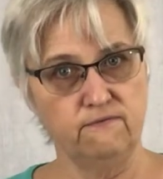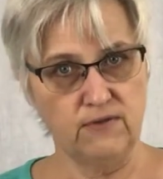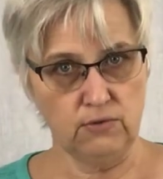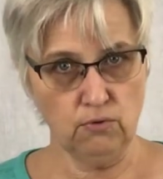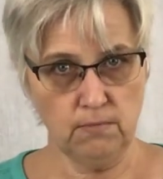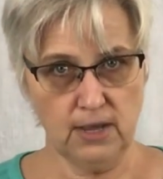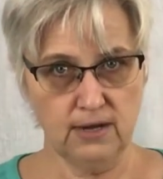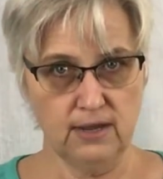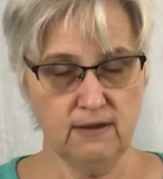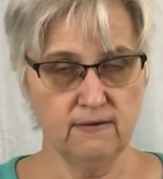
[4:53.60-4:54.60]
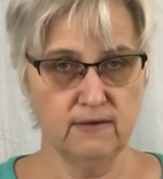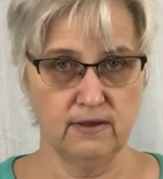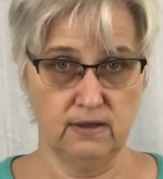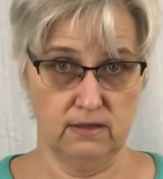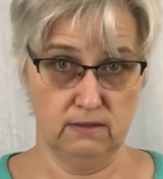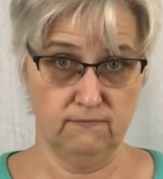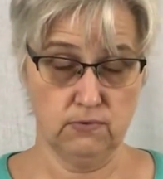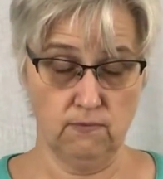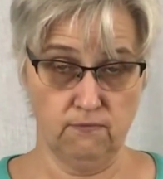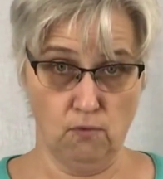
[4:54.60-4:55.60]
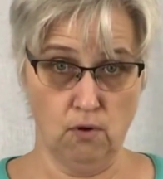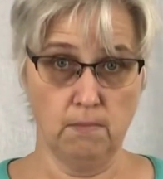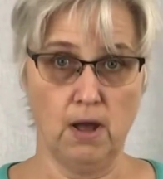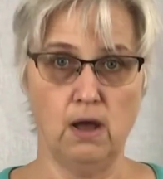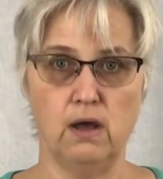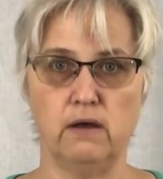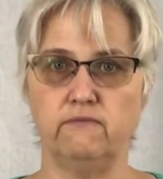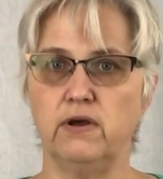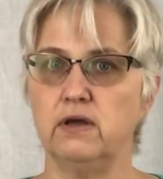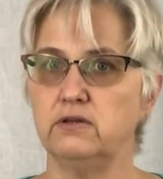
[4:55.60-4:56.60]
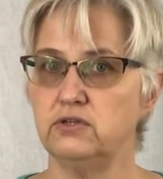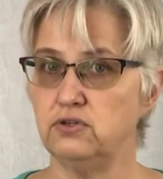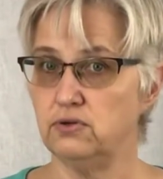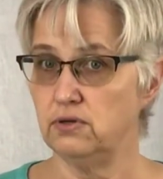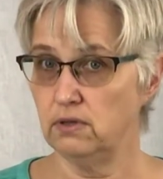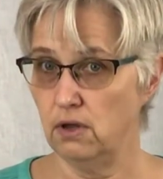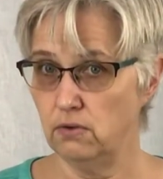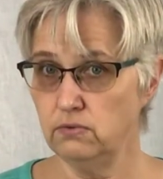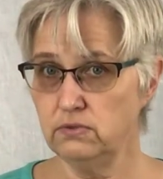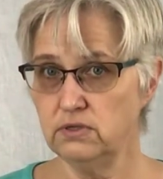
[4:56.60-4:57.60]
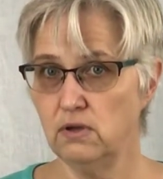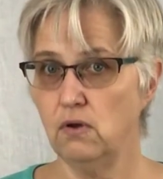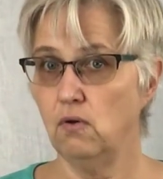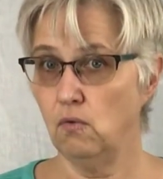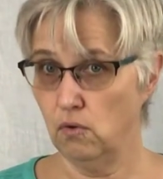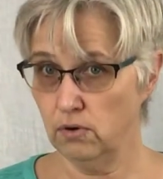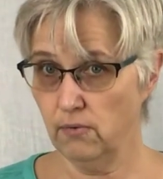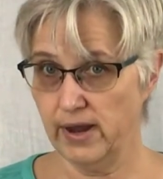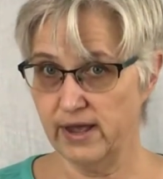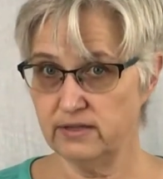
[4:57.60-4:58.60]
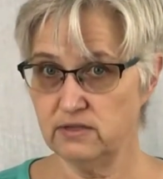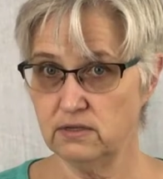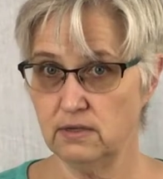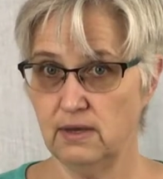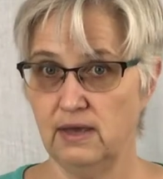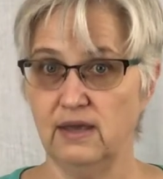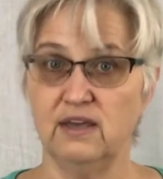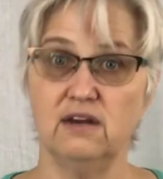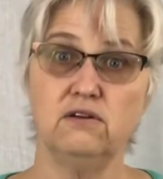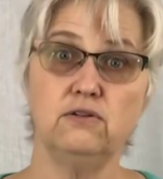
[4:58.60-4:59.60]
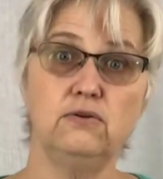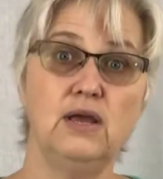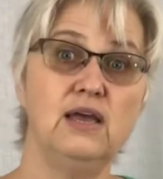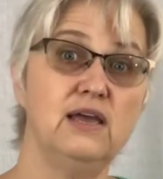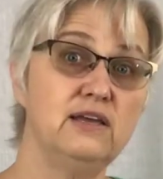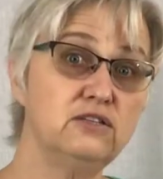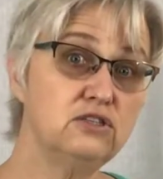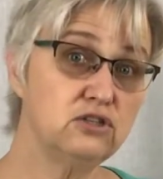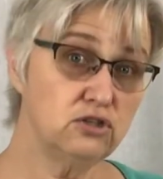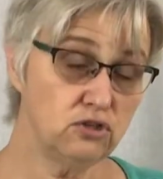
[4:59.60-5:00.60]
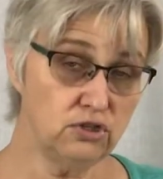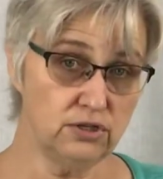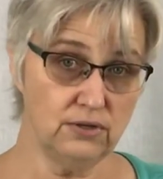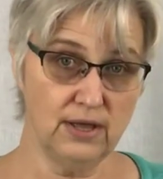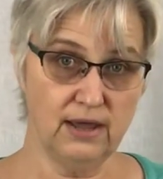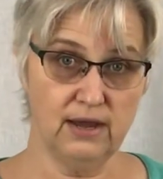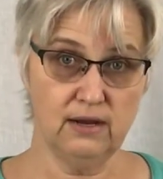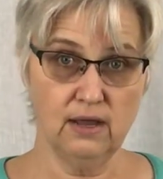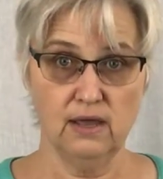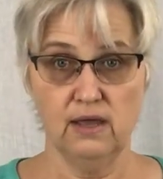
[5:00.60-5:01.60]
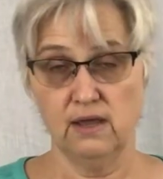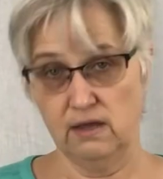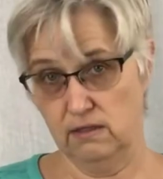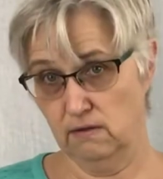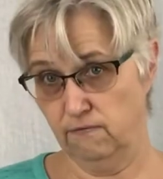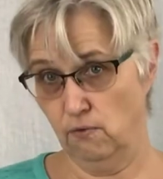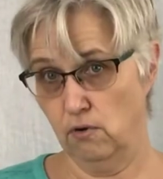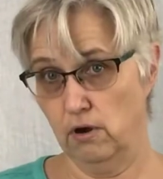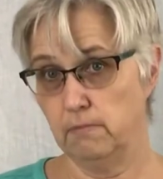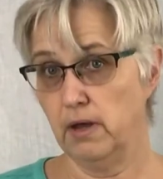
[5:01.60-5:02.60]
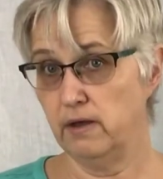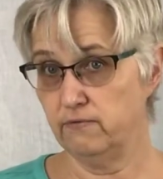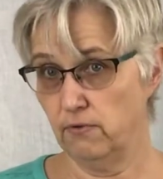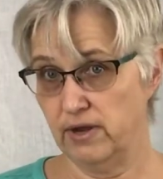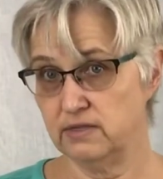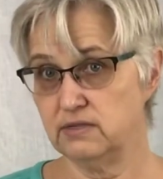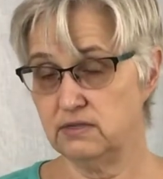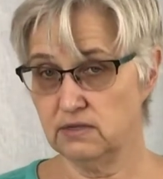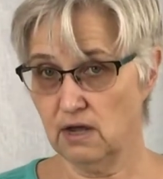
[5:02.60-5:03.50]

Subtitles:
federal money in the form of student loans or grants. It can include institutional aid in the form of grants and